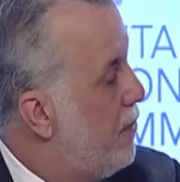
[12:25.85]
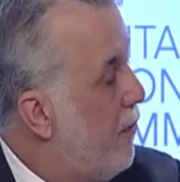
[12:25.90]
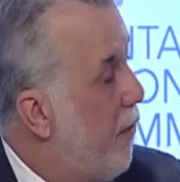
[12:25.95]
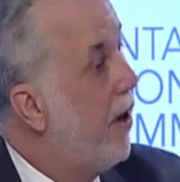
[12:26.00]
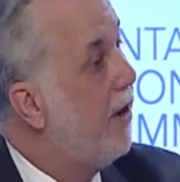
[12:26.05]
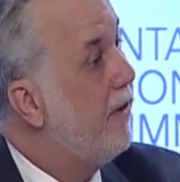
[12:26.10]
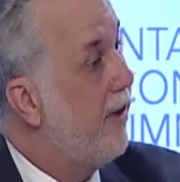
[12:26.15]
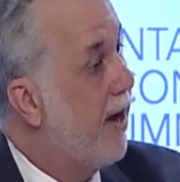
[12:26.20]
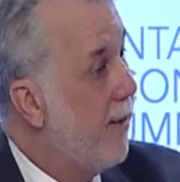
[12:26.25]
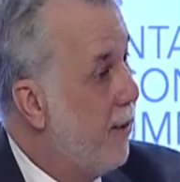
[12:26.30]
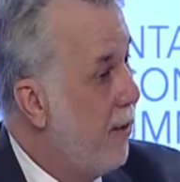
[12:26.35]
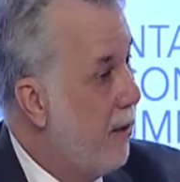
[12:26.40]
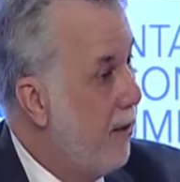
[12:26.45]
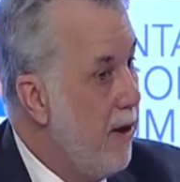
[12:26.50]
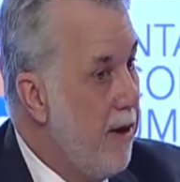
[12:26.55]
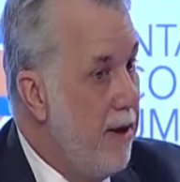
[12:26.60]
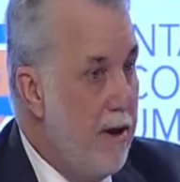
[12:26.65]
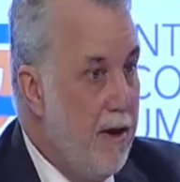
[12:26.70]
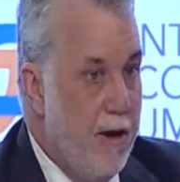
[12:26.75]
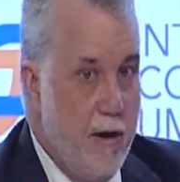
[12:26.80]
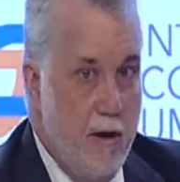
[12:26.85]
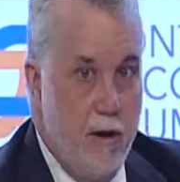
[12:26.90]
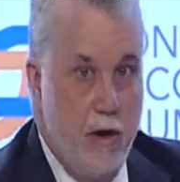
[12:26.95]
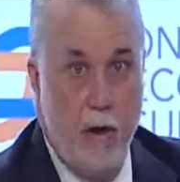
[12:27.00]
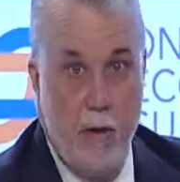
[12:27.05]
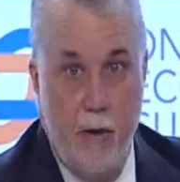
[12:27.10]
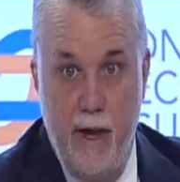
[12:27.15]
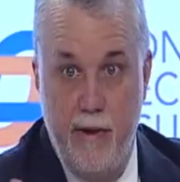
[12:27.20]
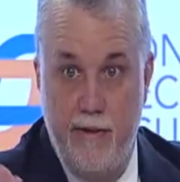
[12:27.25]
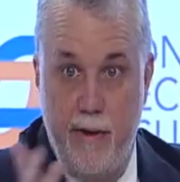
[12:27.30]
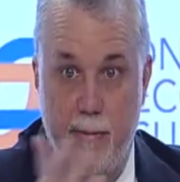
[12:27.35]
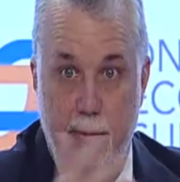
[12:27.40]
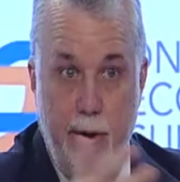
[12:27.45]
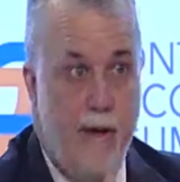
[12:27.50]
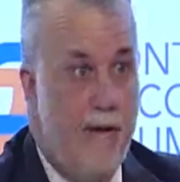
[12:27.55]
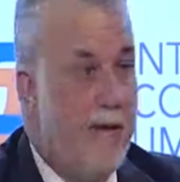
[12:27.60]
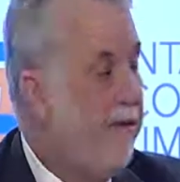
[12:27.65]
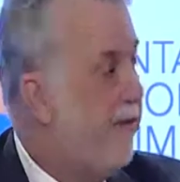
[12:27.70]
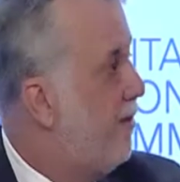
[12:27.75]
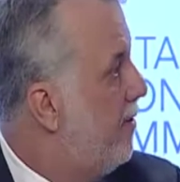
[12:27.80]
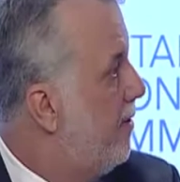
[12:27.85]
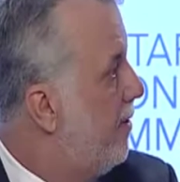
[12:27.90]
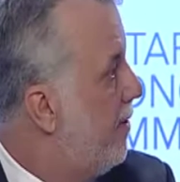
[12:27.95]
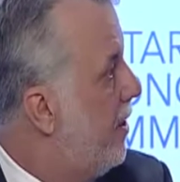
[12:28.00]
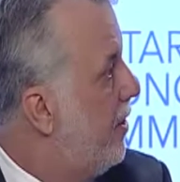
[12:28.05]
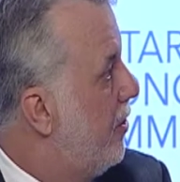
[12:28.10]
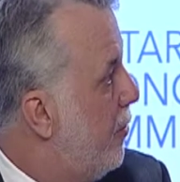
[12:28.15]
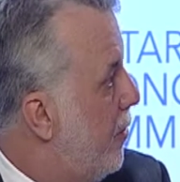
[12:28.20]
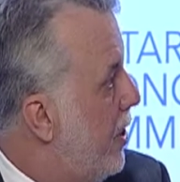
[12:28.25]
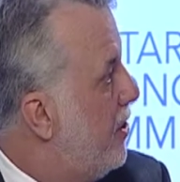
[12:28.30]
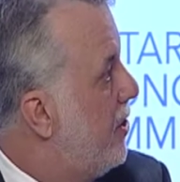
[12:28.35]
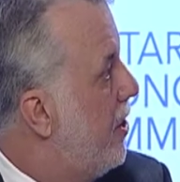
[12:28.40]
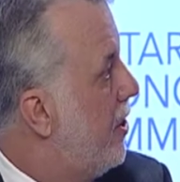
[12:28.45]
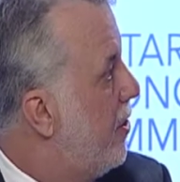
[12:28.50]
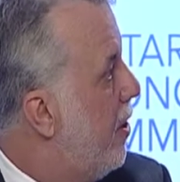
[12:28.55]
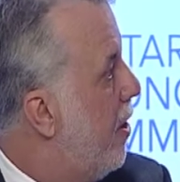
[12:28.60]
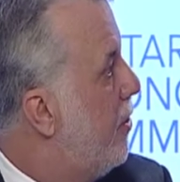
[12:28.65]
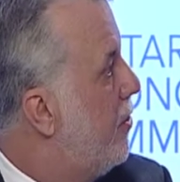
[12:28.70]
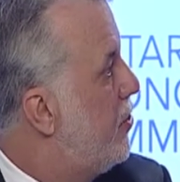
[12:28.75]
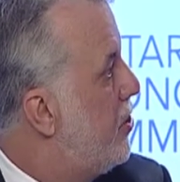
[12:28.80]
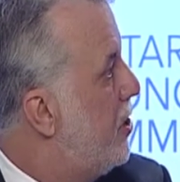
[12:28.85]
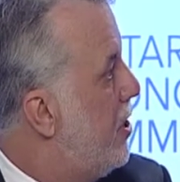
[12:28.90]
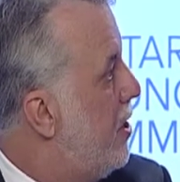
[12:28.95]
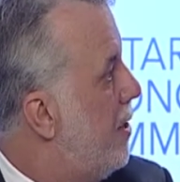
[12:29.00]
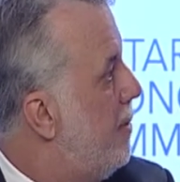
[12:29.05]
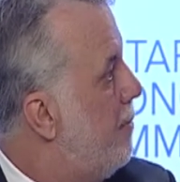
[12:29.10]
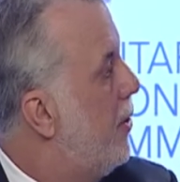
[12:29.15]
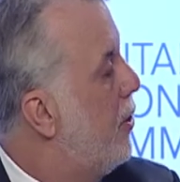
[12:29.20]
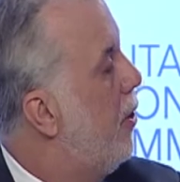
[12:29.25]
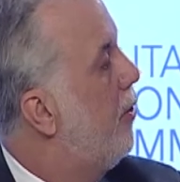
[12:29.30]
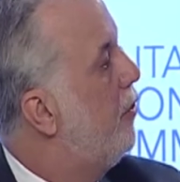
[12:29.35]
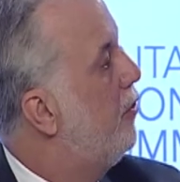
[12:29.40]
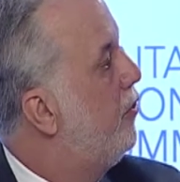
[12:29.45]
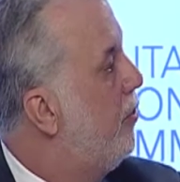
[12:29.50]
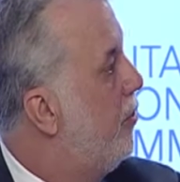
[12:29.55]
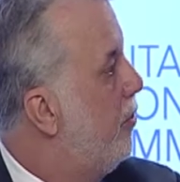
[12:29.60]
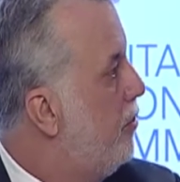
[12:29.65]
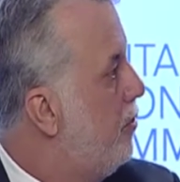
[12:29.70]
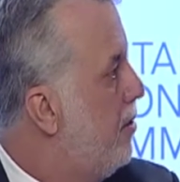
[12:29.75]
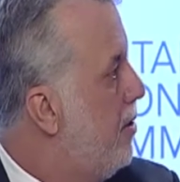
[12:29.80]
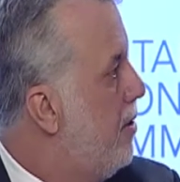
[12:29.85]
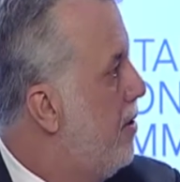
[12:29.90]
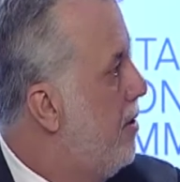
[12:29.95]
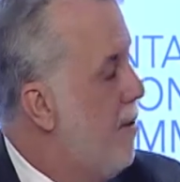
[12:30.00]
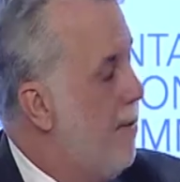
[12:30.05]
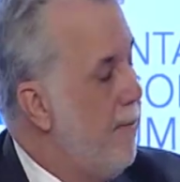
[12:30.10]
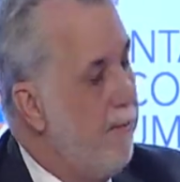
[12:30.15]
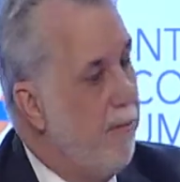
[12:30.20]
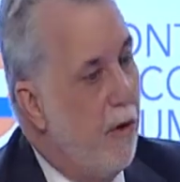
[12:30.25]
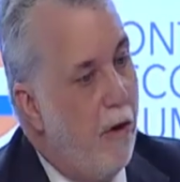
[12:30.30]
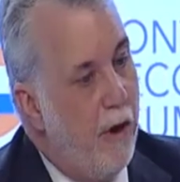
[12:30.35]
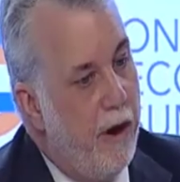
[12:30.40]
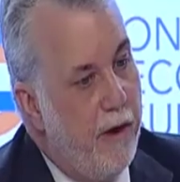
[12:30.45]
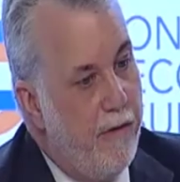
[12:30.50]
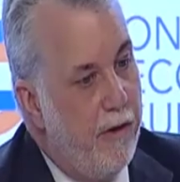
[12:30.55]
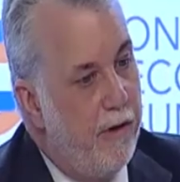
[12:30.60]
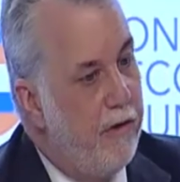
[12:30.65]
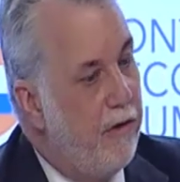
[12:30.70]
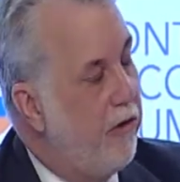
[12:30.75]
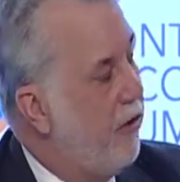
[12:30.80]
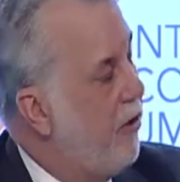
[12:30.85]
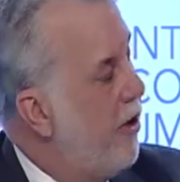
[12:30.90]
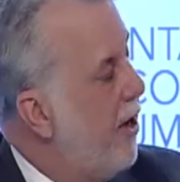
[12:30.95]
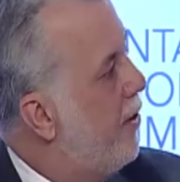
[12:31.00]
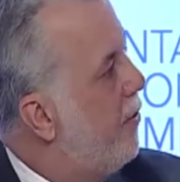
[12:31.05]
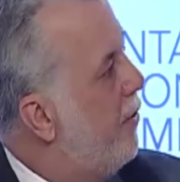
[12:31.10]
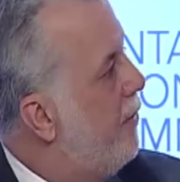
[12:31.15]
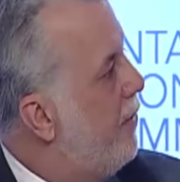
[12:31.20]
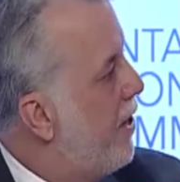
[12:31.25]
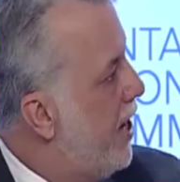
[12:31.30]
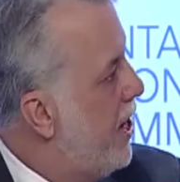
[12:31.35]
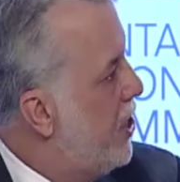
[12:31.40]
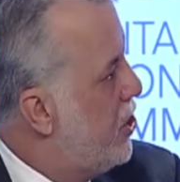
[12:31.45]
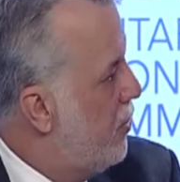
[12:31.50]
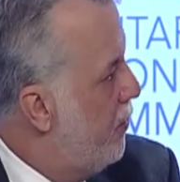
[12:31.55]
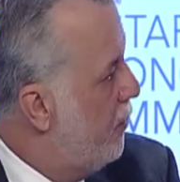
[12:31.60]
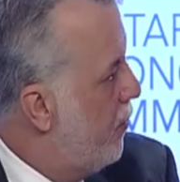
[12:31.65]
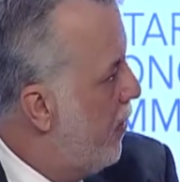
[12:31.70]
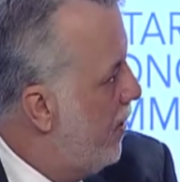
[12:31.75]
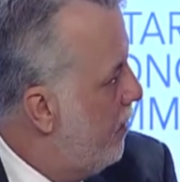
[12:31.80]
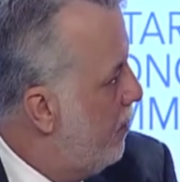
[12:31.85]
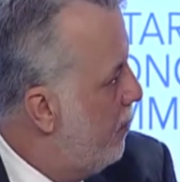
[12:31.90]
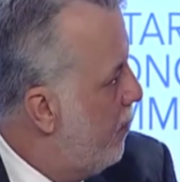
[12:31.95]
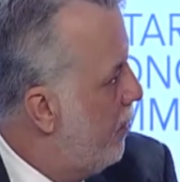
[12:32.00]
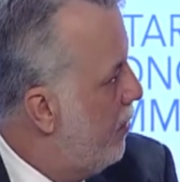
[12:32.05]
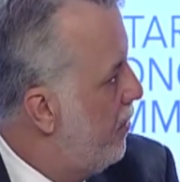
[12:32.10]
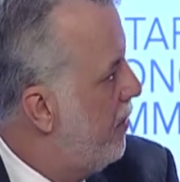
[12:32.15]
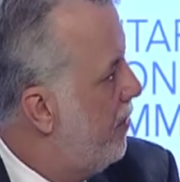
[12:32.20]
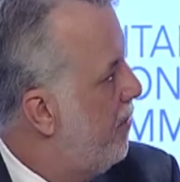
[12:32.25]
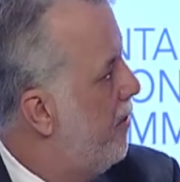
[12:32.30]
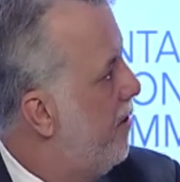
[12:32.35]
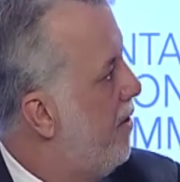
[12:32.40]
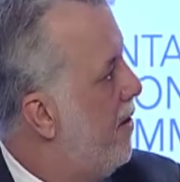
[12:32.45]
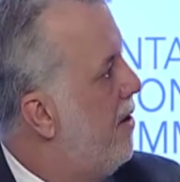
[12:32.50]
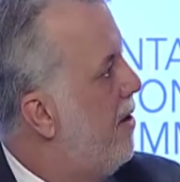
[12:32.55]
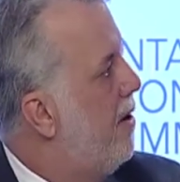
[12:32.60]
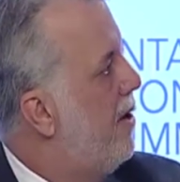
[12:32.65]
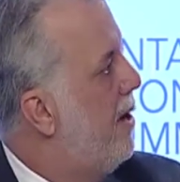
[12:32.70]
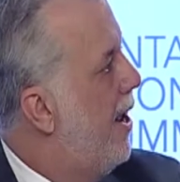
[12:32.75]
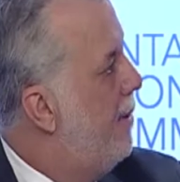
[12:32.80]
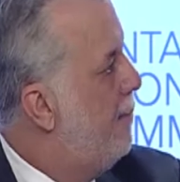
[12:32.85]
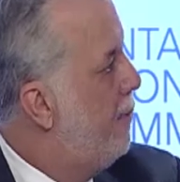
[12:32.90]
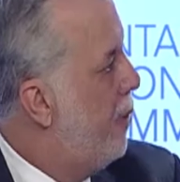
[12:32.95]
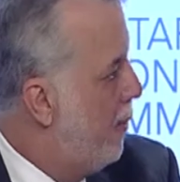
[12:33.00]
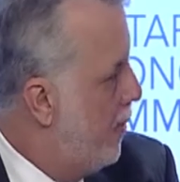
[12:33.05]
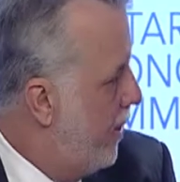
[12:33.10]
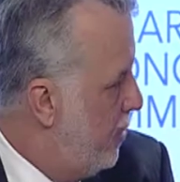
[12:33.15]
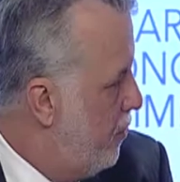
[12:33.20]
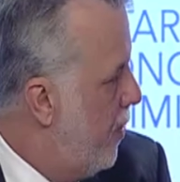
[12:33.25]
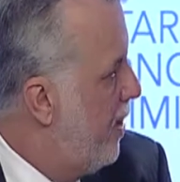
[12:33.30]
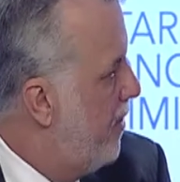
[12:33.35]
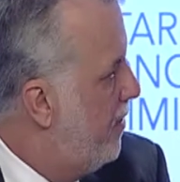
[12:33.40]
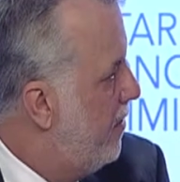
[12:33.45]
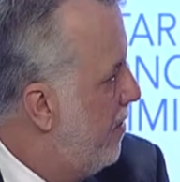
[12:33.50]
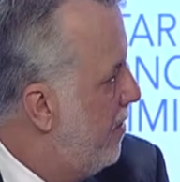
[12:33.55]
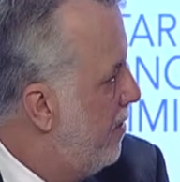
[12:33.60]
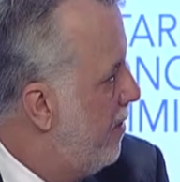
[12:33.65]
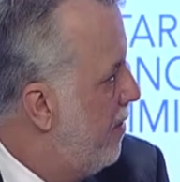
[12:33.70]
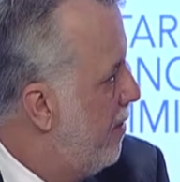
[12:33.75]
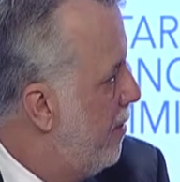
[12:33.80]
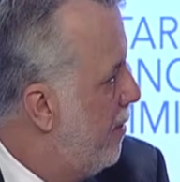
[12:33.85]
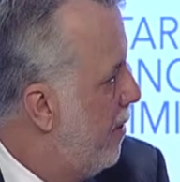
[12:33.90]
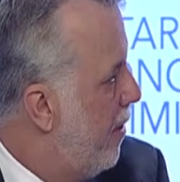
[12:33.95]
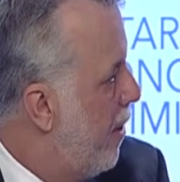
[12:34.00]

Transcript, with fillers: For example, new SMEs in green technology, but also more emphasis on electrification of transports and public transit.